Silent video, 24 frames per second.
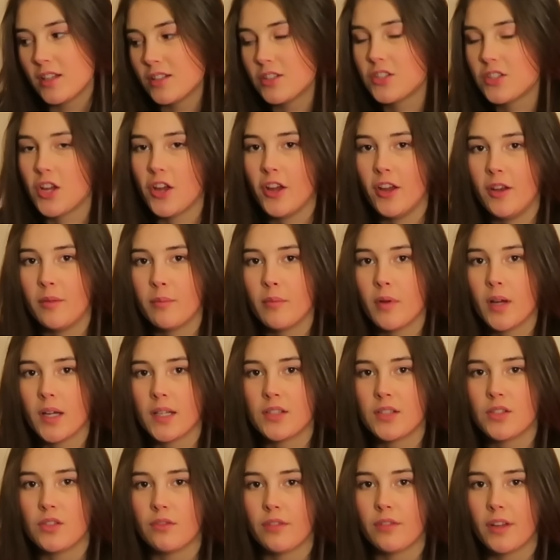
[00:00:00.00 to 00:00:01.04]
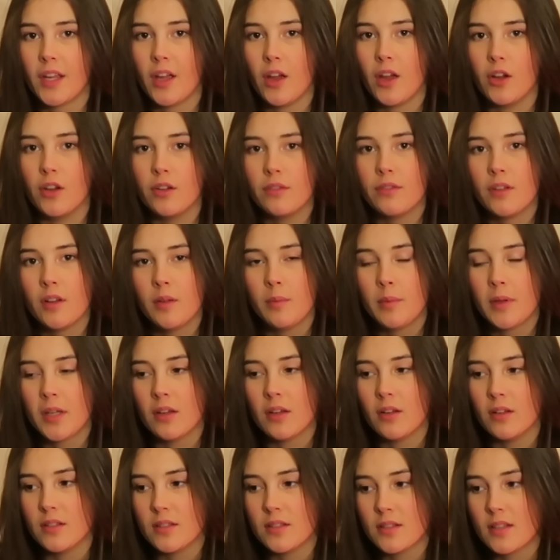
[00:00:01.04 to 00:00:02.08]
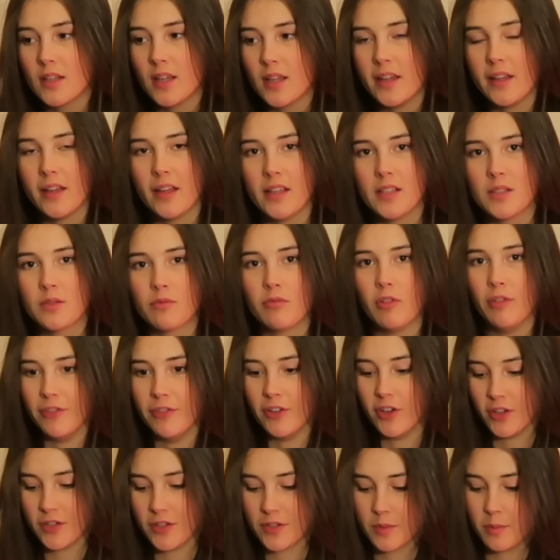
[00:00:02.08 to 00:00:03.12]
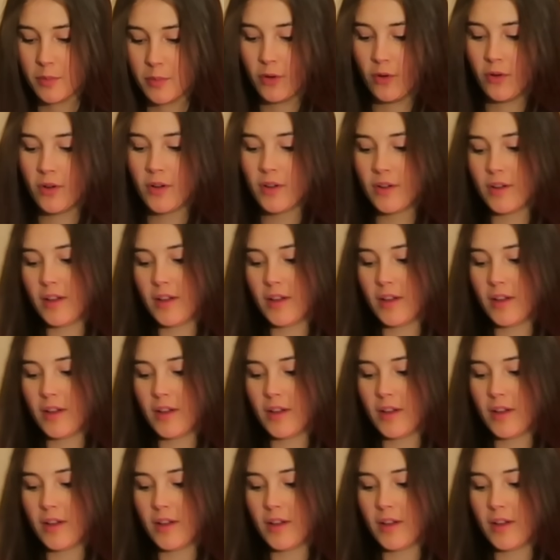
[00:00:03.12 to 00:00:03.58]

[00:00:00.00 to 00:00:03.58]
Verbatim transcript: Turn my duvet over because it is reversible